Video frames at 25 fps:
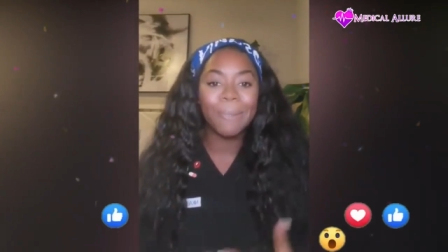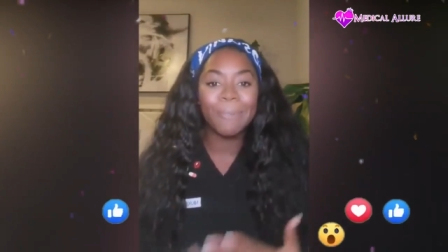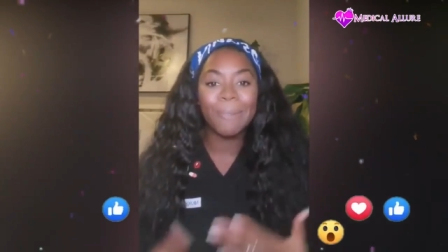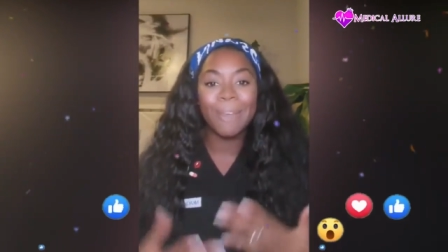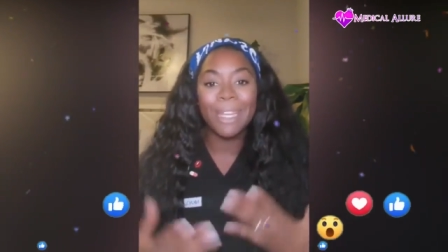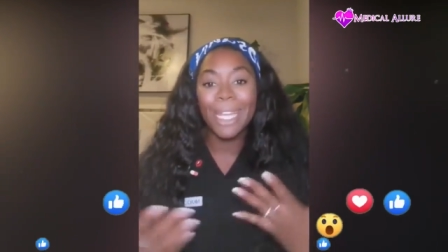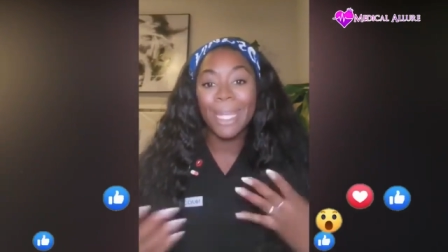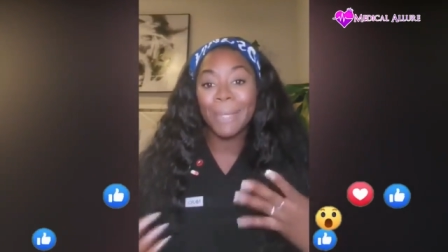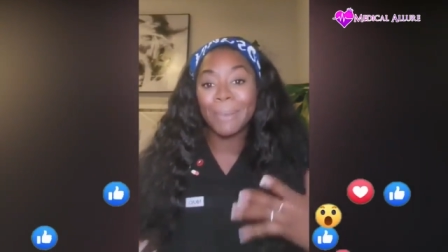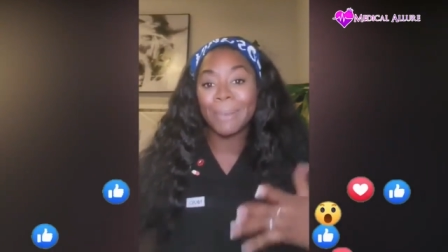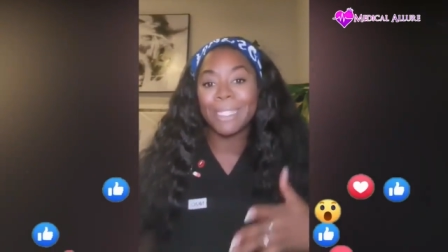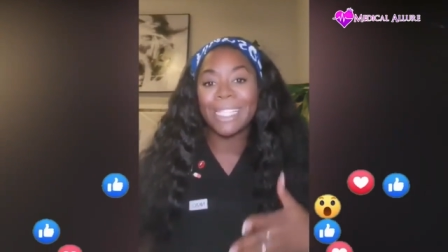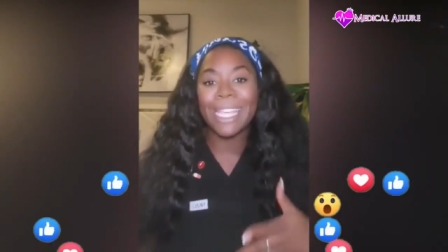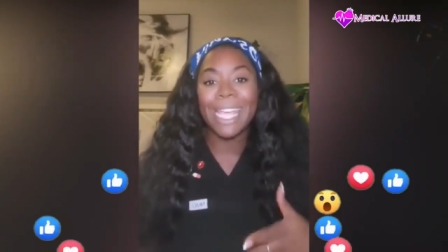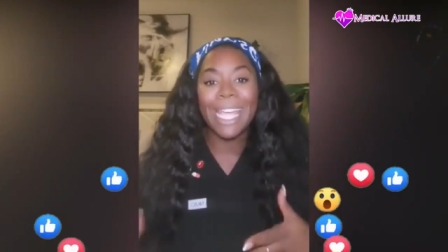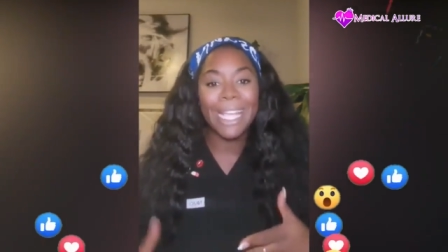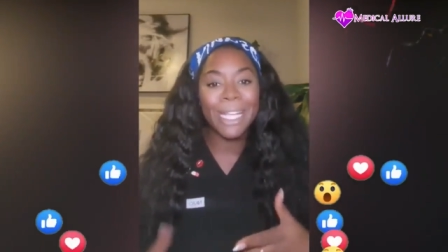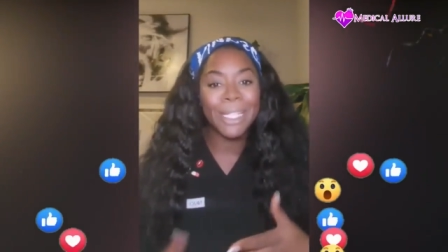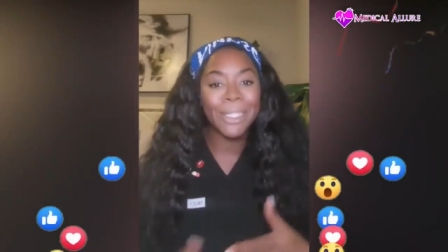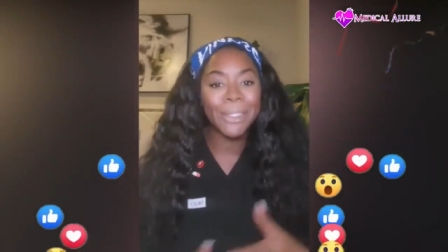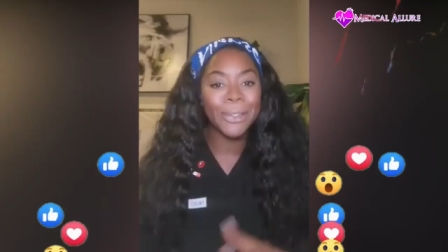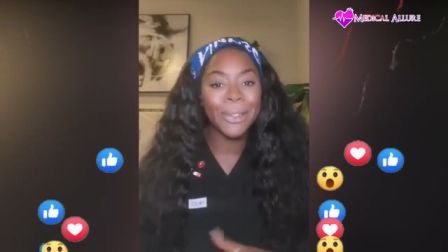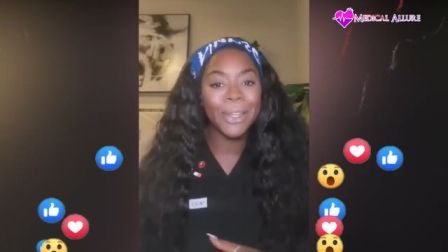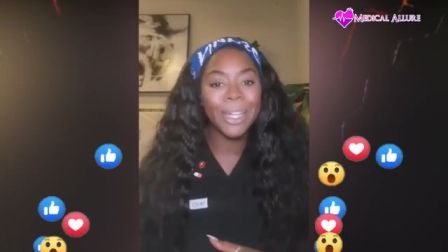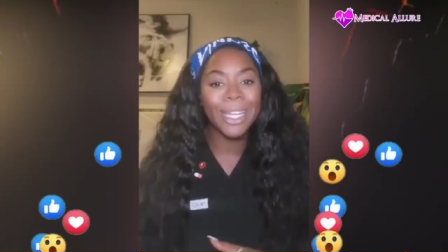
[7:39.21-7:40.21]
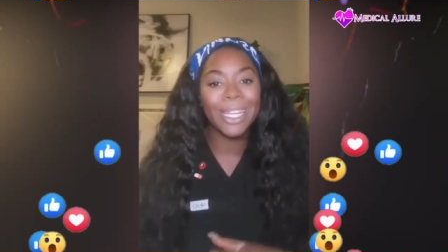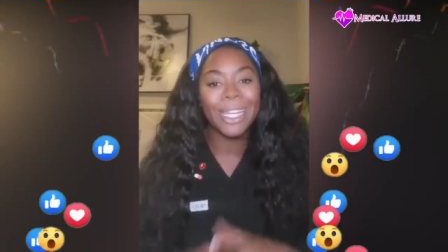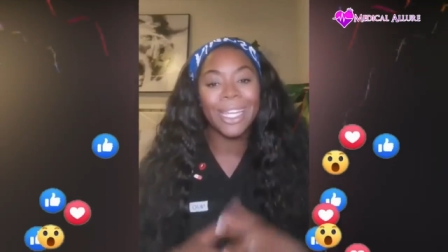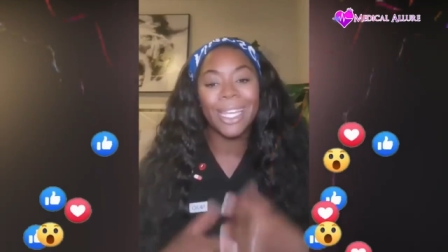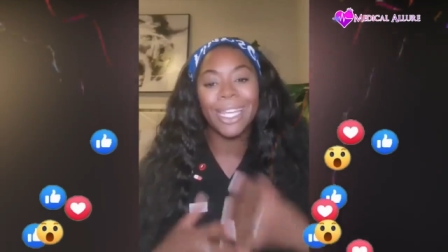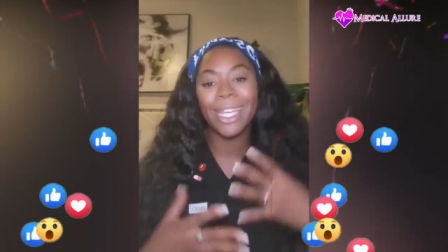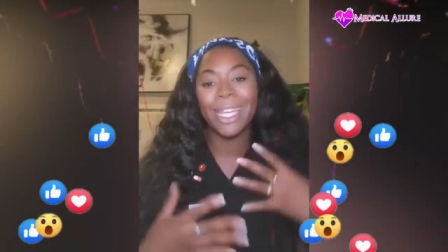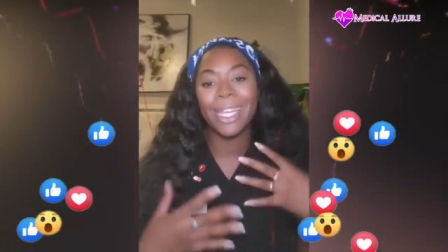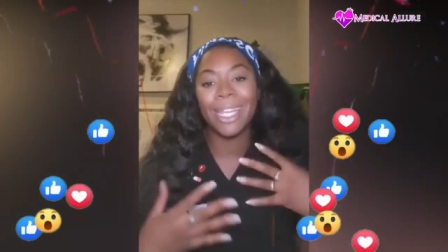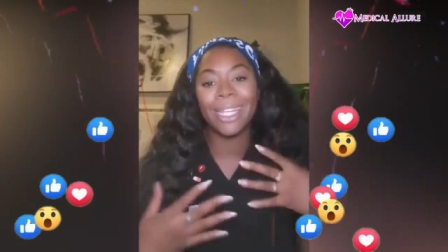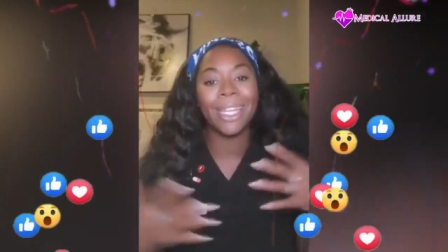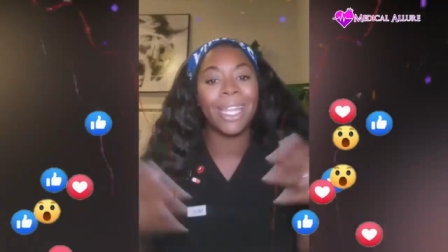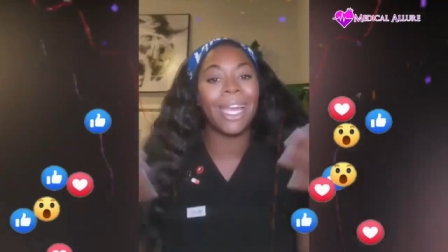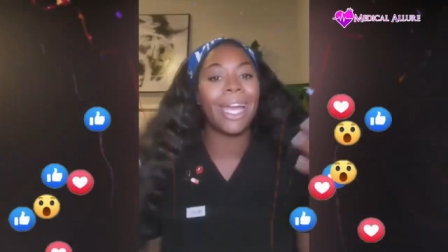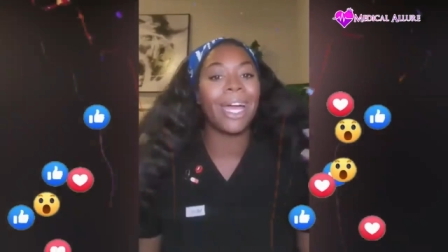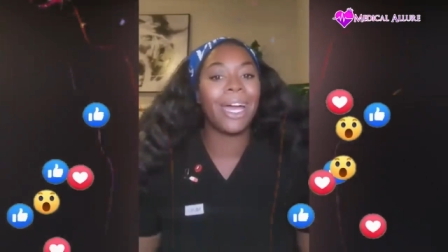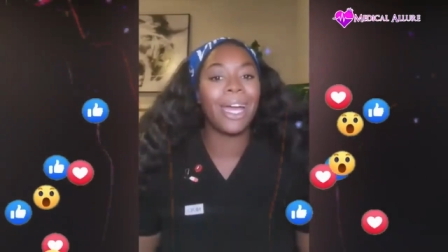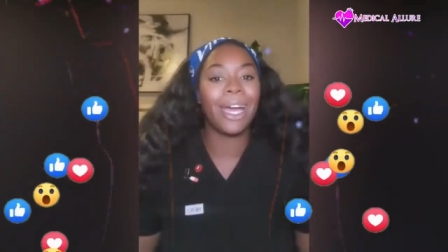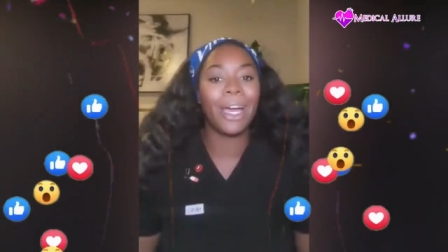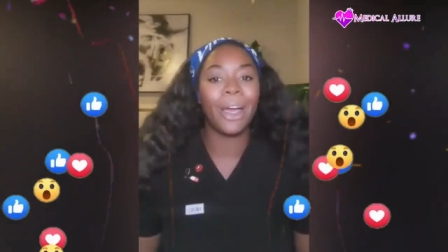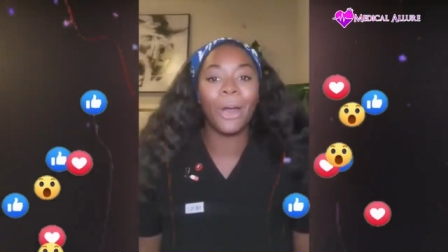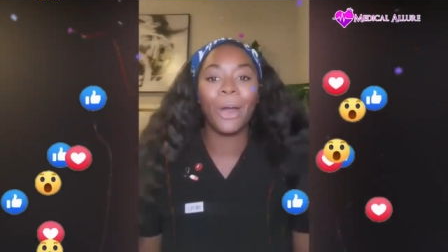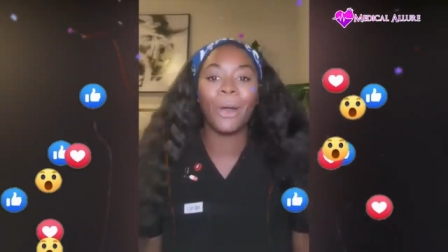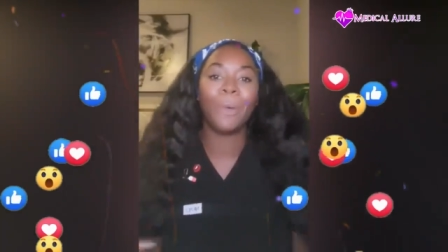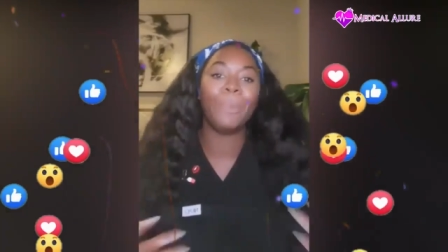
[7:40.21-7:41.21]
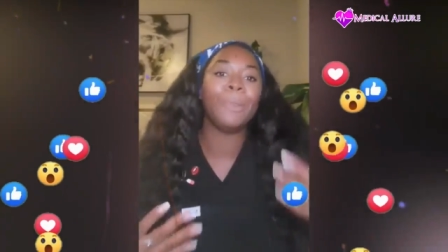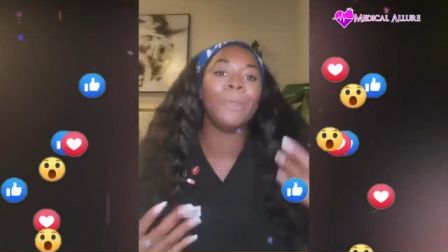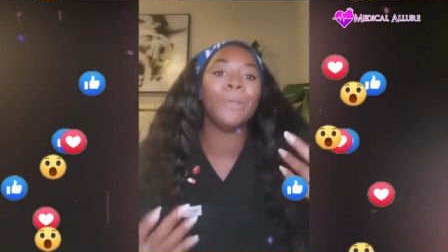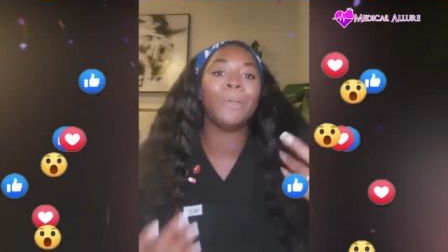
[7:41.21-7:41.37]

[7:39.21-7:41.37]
My name is Adrienne, and I hope